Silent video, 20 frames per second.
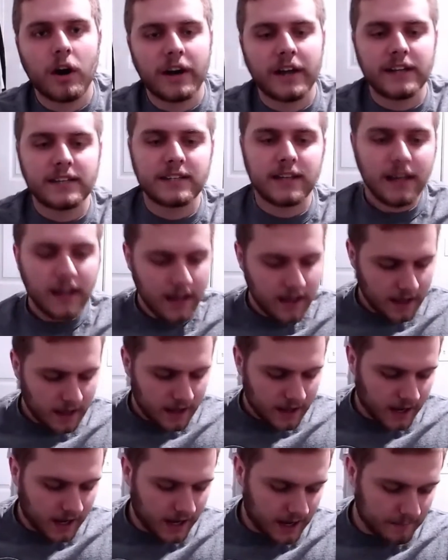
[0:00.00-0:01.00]
on it.
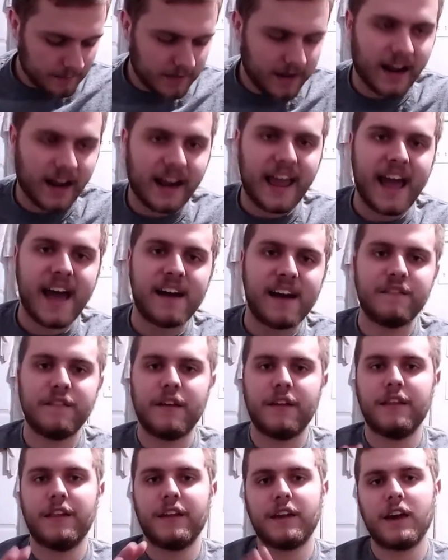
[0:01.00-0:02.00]
And I
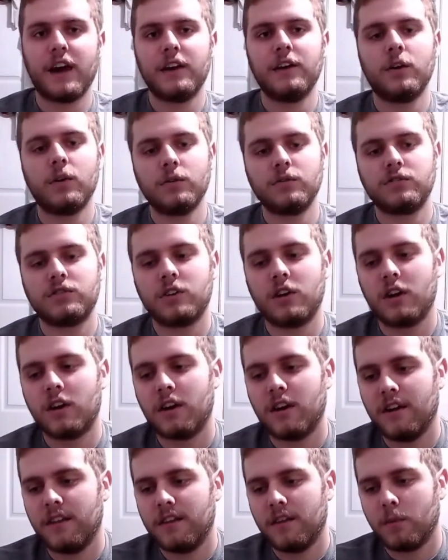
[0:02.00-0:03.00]
have the gun holster
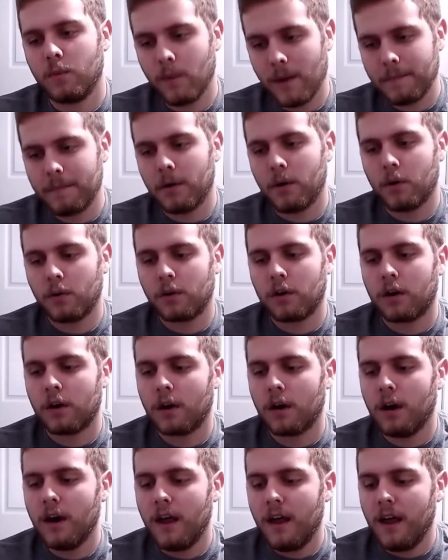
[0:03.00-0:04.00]
and the whip
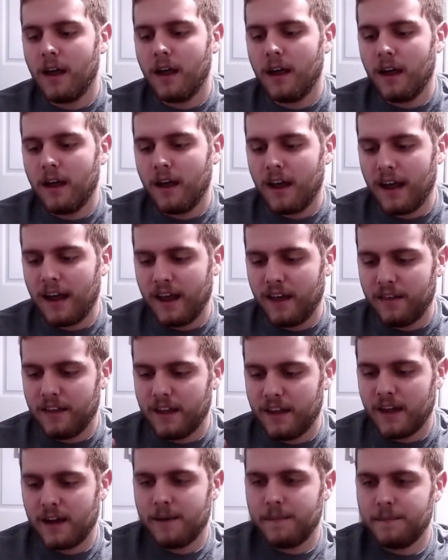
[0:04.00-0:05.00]
holder and
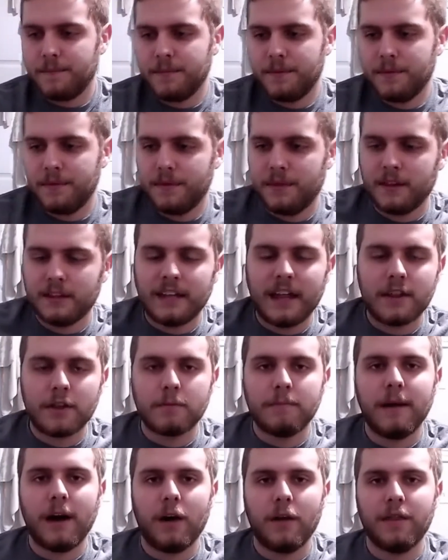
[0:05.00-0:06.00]
the leather
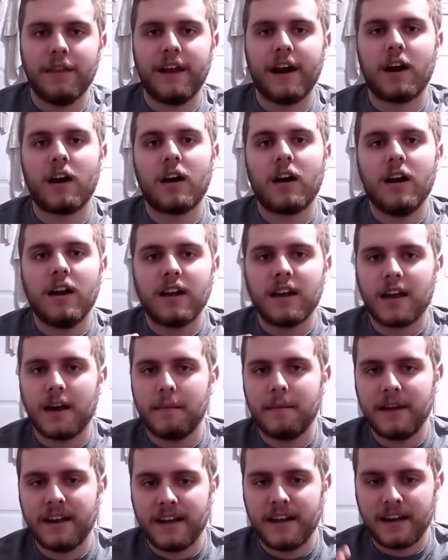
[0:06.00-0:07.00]
belt there
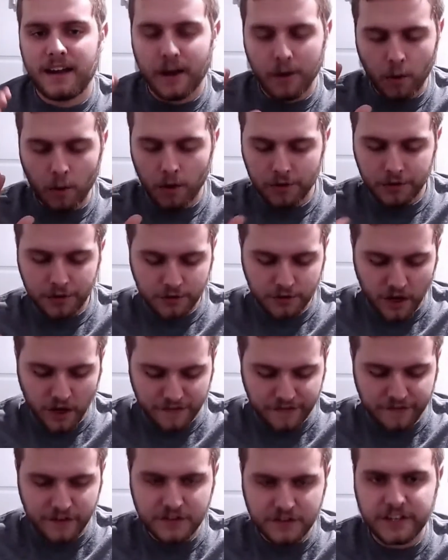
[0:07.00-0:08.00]
coming in. I ordered those
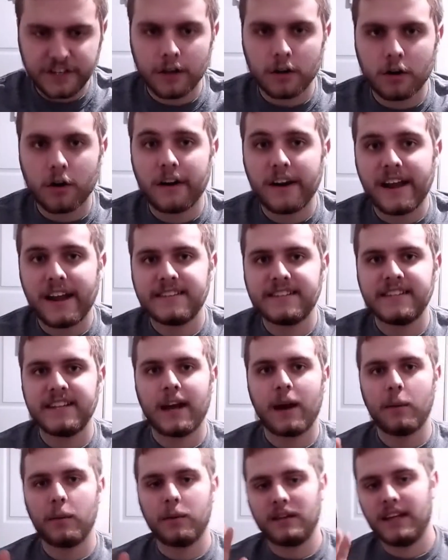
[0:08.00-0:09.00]
off of the seller on
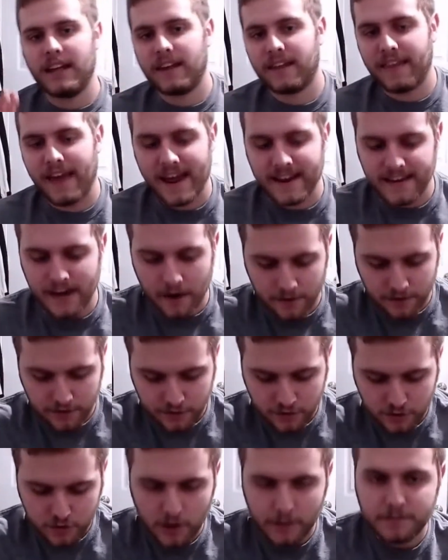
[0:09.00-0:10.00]
Etsy. I will link that down in the
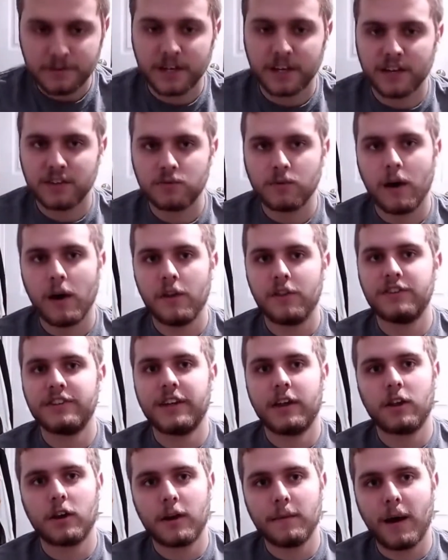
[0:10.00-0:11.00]
description as well, the
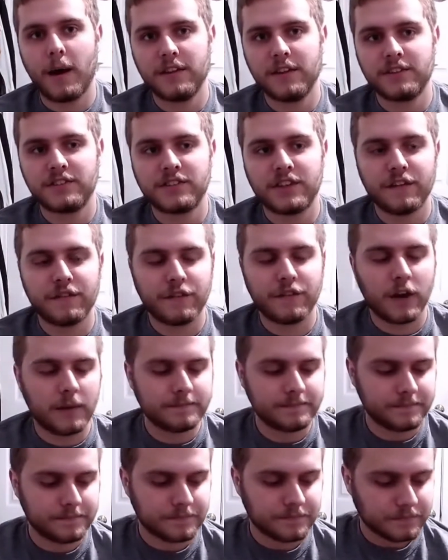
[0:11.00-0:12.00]
seller I bought this stuff
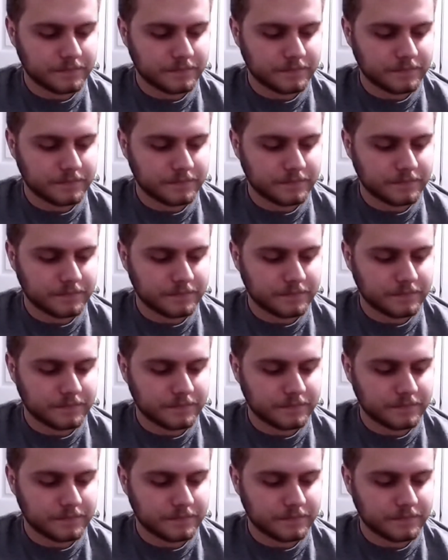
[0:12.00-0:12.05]
from.